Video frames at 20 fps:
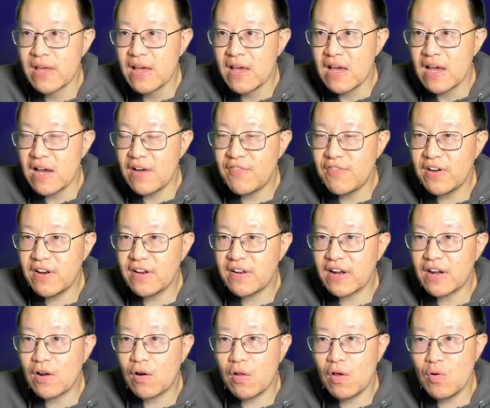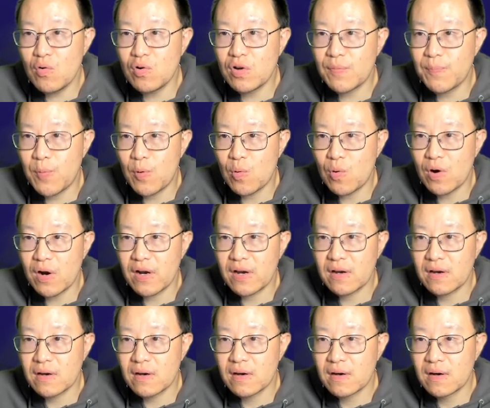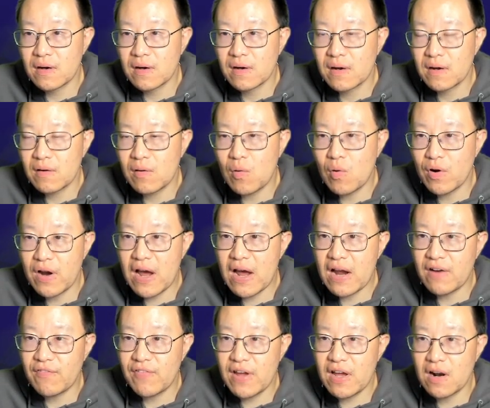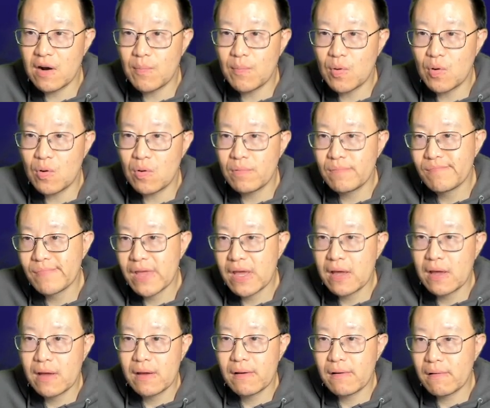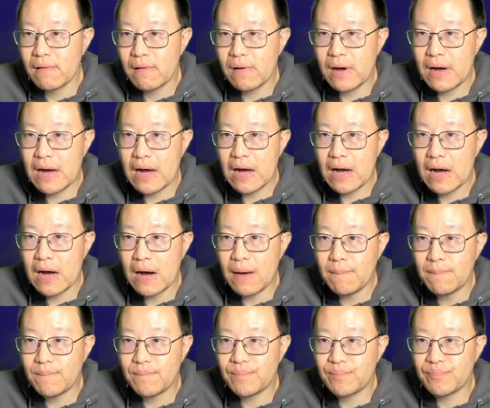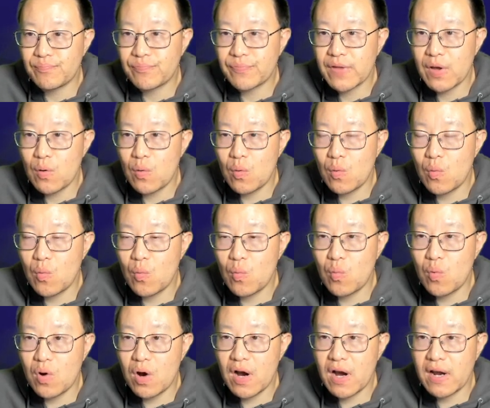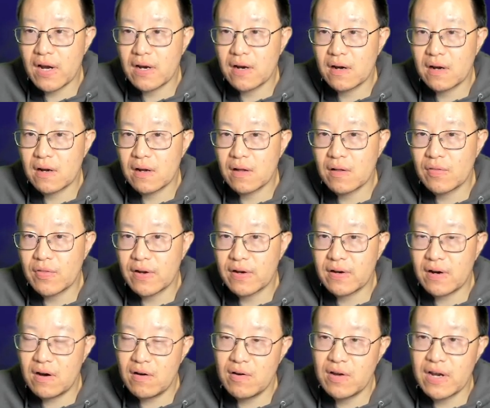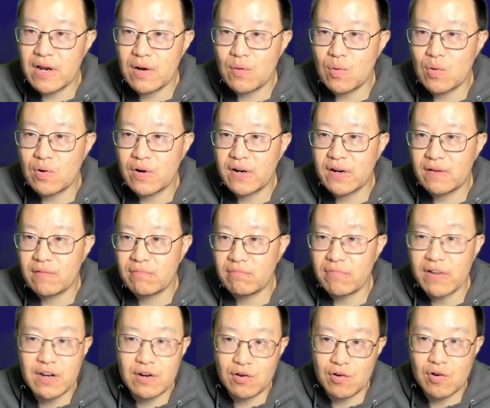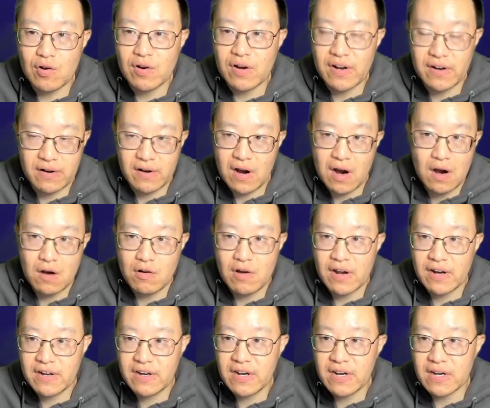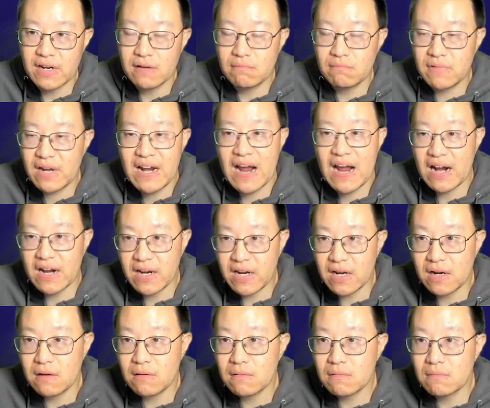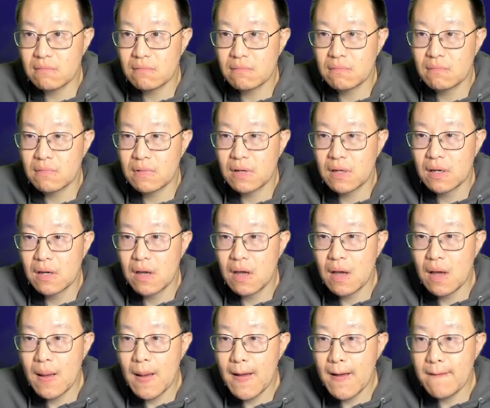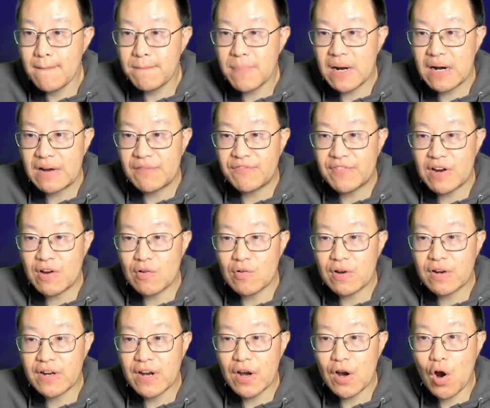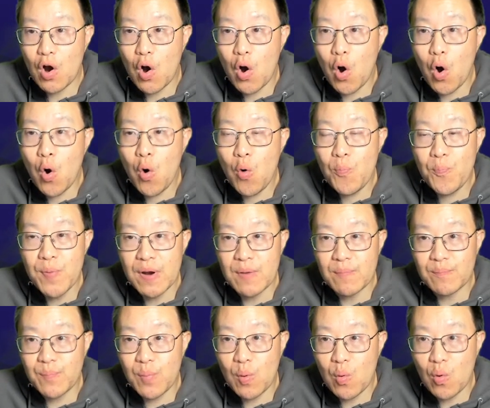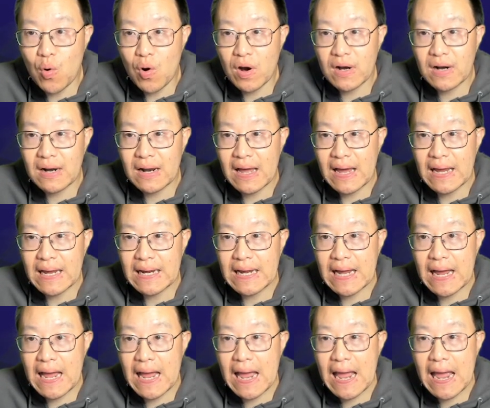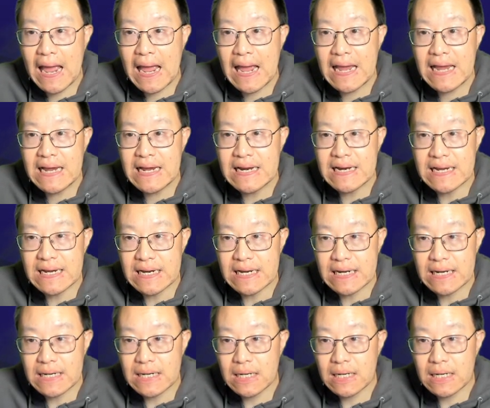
If it is a closed port or not available, what the target will return is RST, get out of here. But if there is an open port like 80,